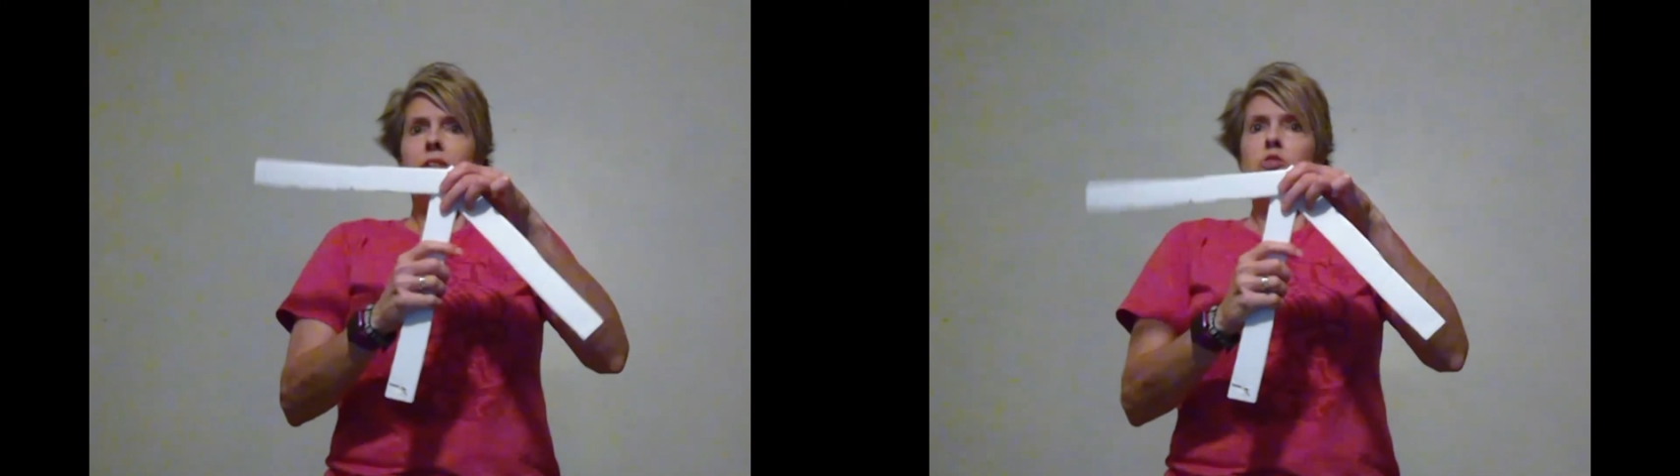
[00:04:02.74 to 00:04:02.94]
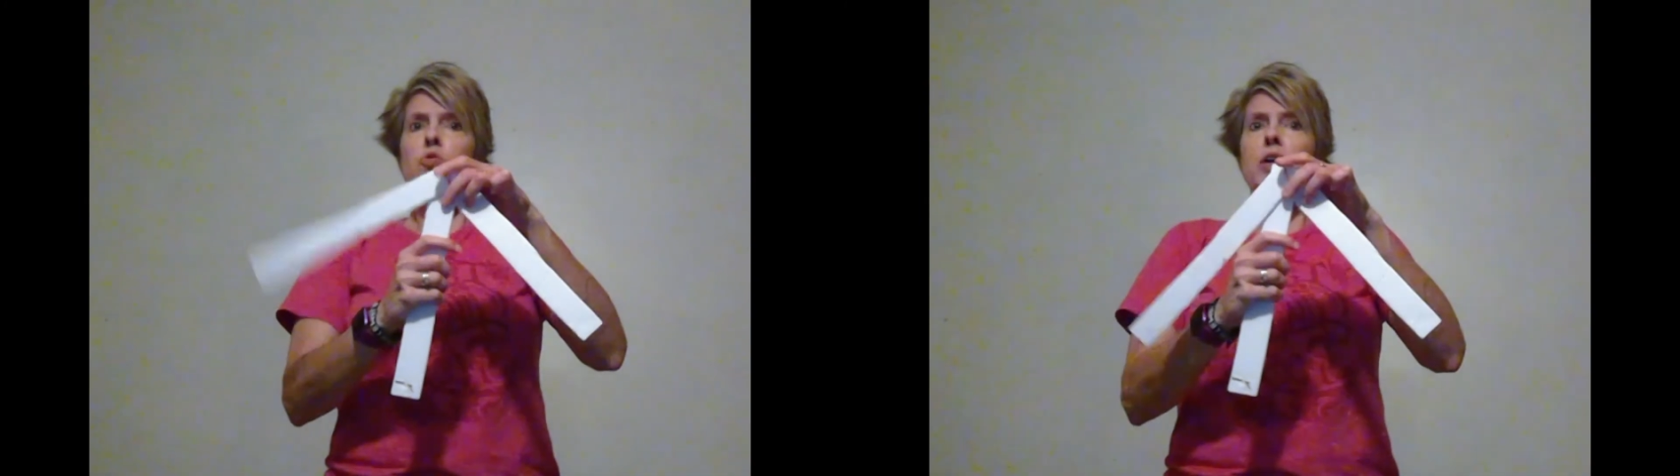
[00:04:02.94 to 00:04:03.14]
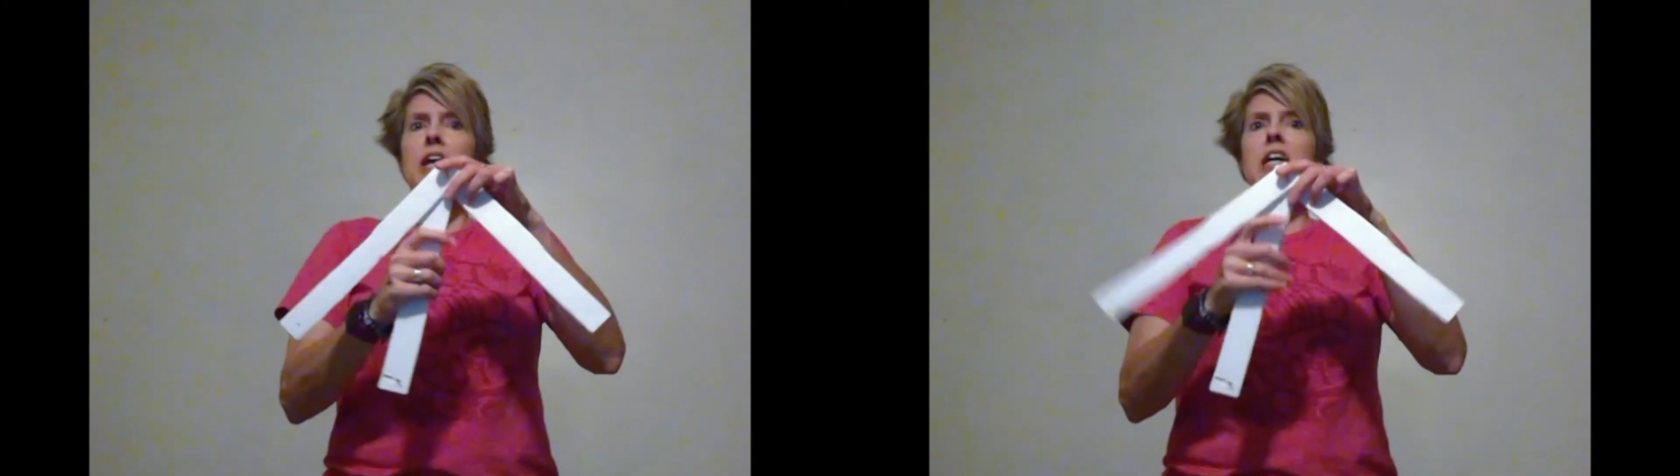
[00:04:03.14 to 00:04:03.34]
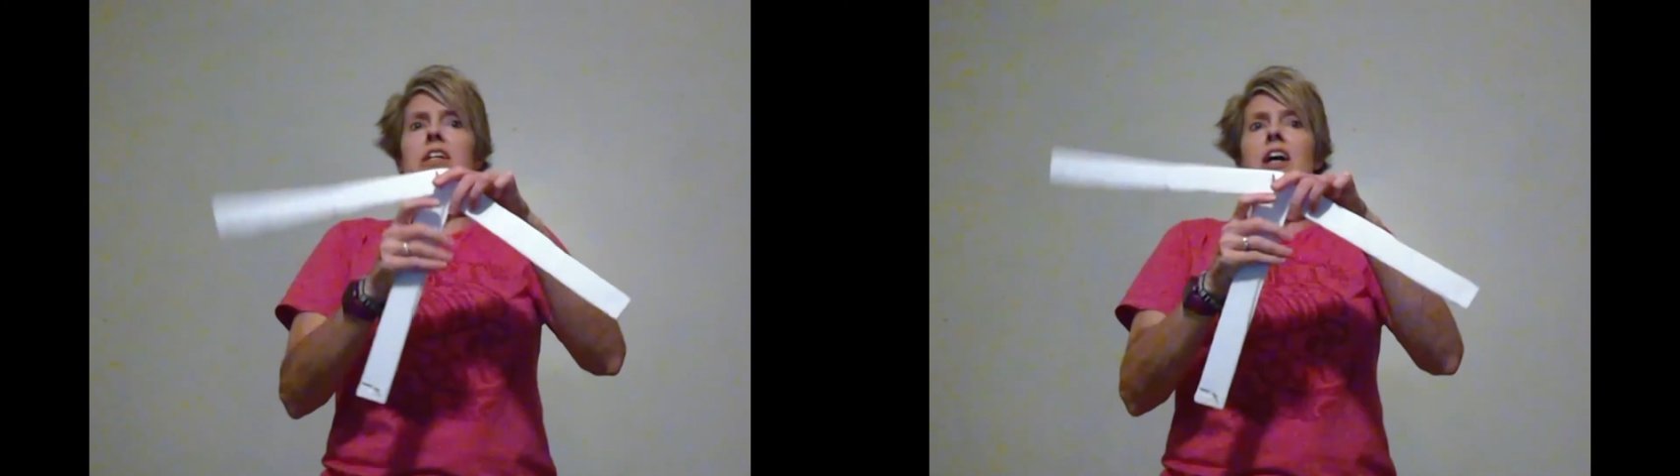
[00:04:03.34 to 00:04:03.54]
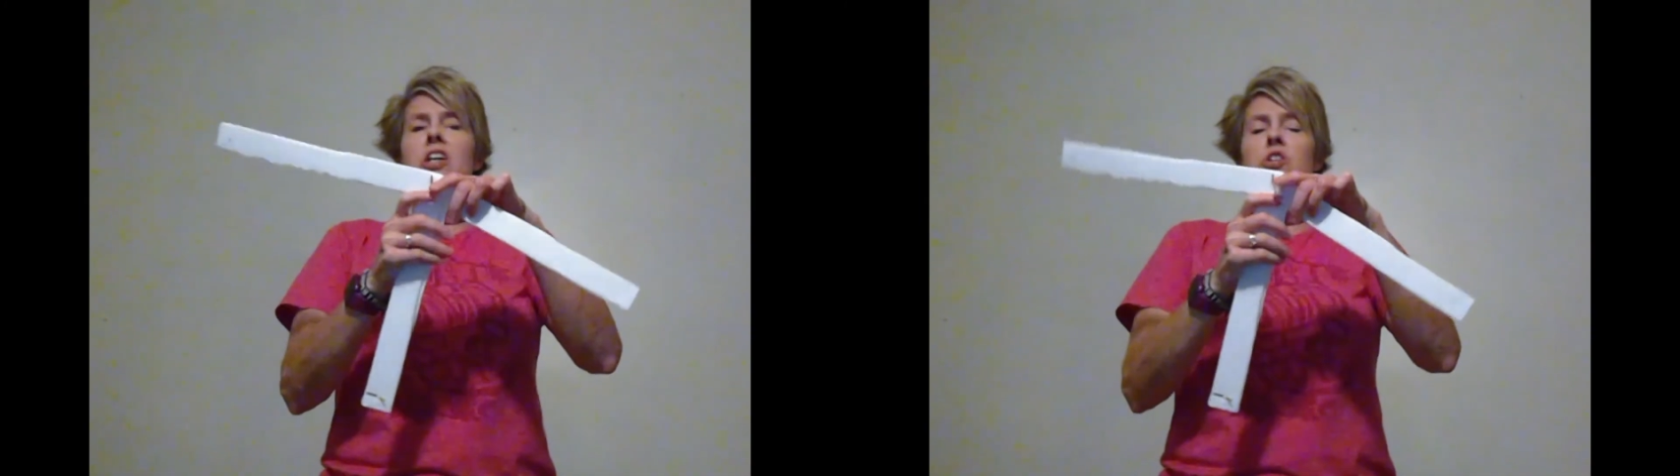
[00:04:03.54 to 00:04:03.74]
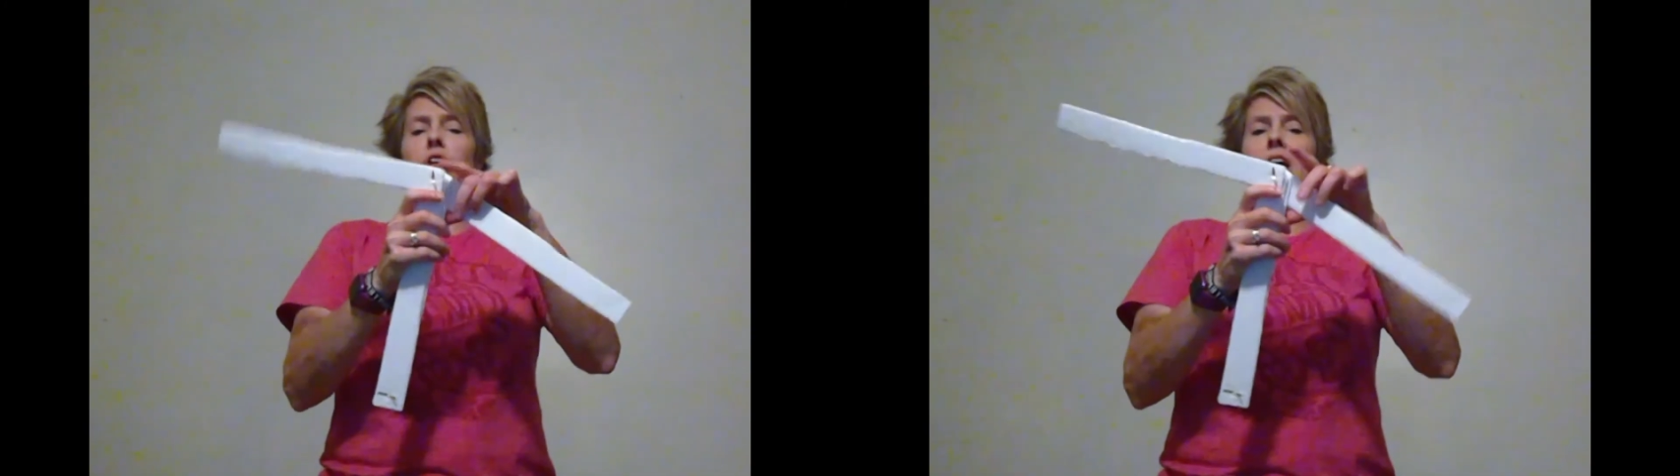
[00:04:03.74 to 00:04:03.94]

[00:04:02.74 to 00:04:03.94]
drink under